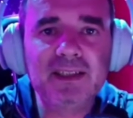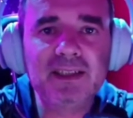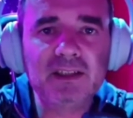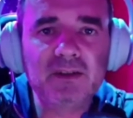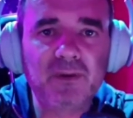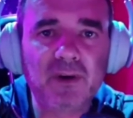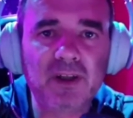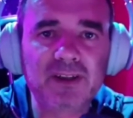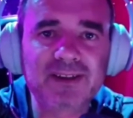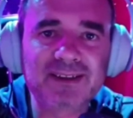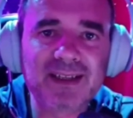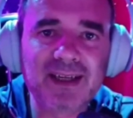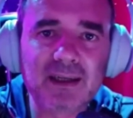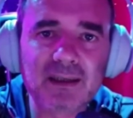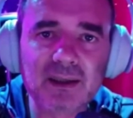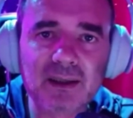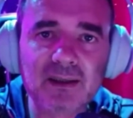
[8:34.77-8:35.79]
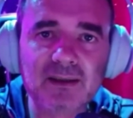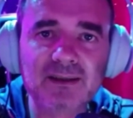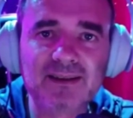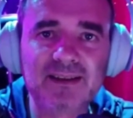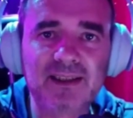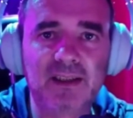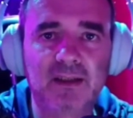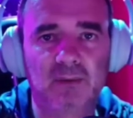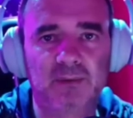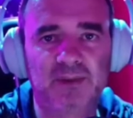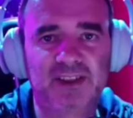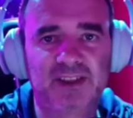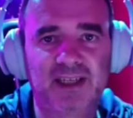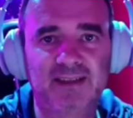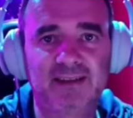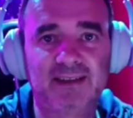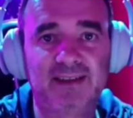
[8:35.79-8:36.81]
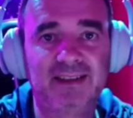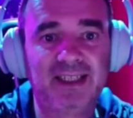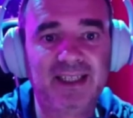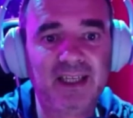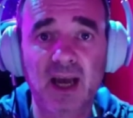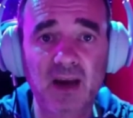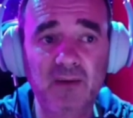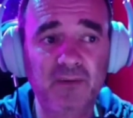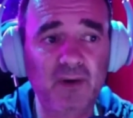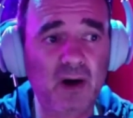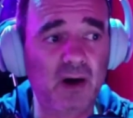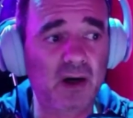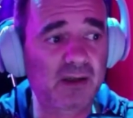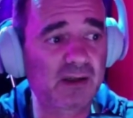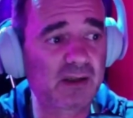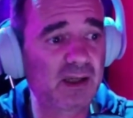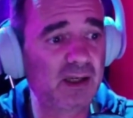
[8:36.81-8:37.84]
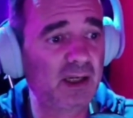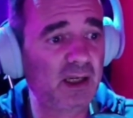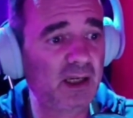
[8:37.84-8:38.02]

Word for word: is for certain circumstances of course